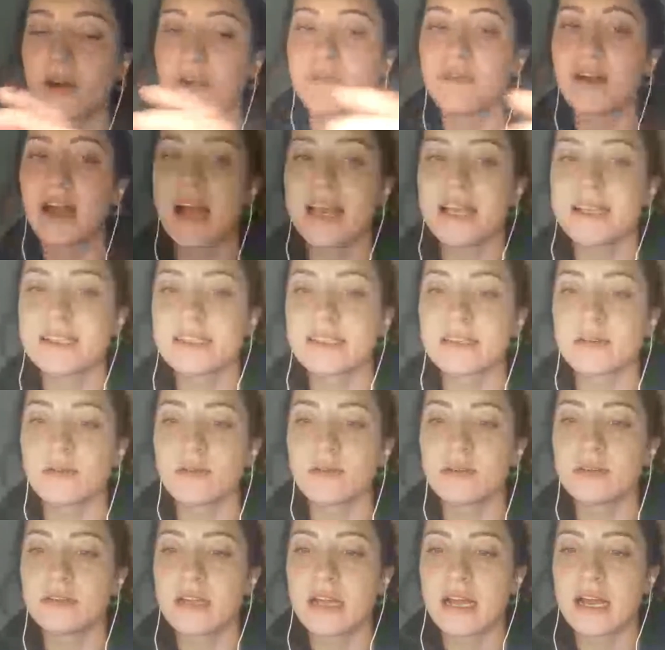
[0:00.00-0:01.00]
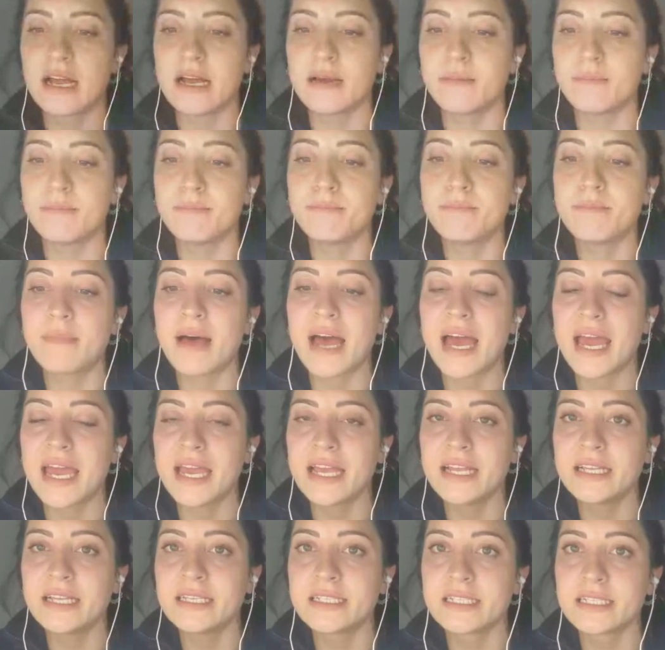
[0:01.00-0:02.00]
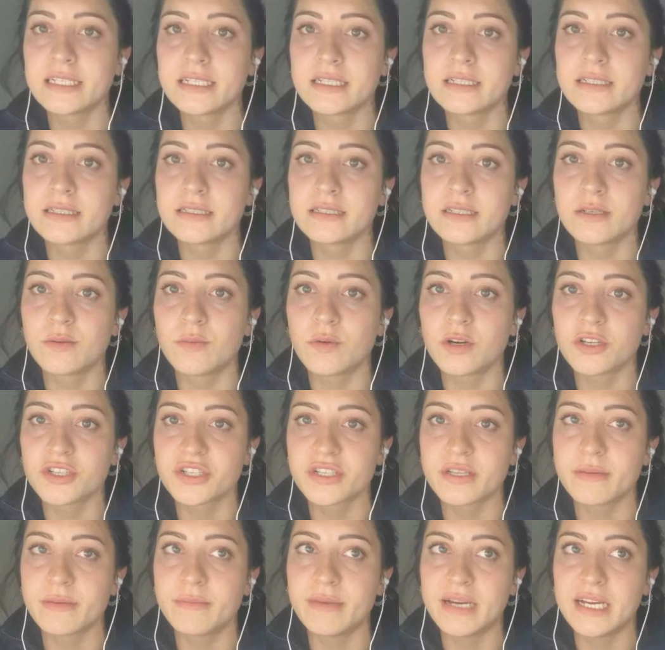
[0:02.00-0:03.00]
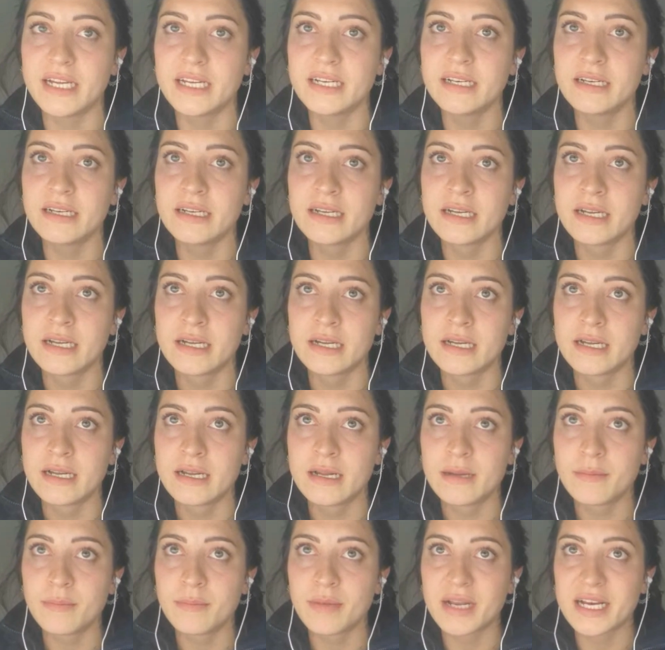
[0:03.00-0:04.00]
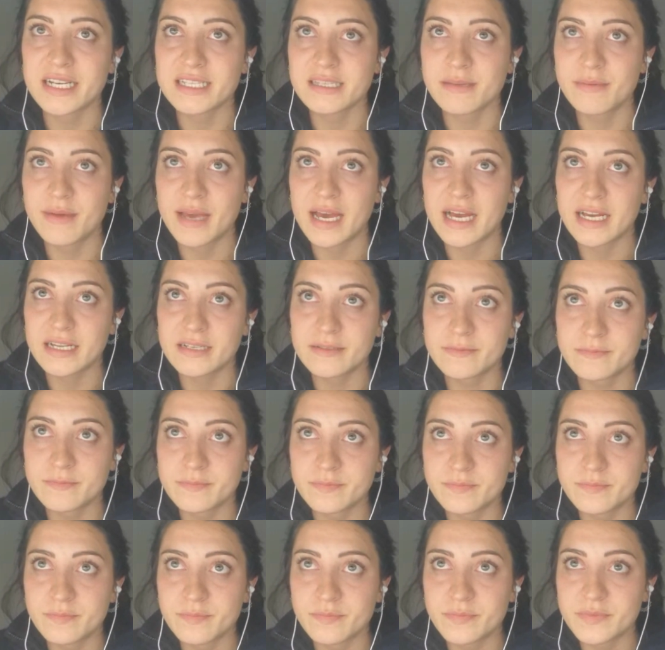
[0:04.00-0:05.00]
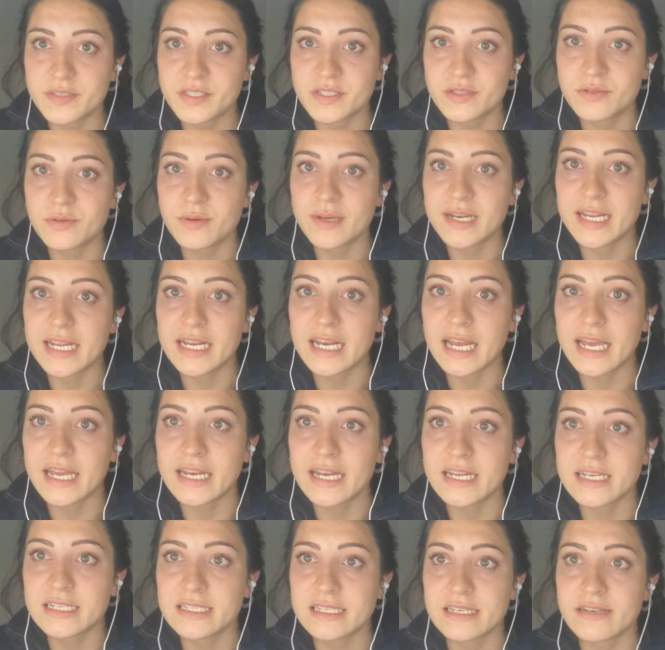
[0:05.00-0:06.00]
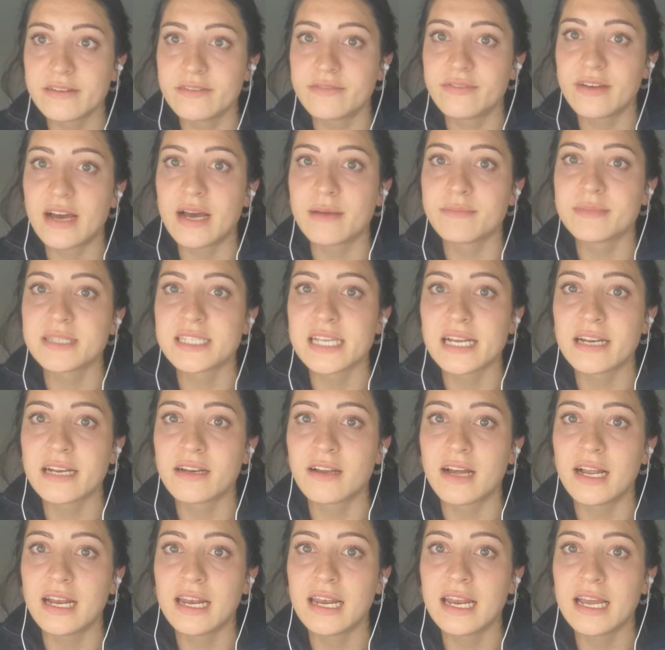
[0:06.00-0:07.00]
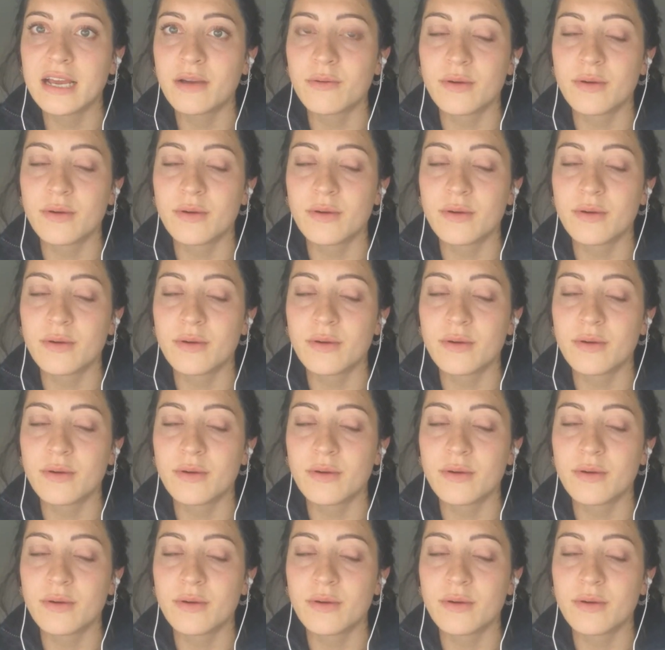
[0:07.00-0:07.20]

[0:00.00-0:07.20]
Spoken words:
a race made to wash them in, plus about 20 litres of sunlight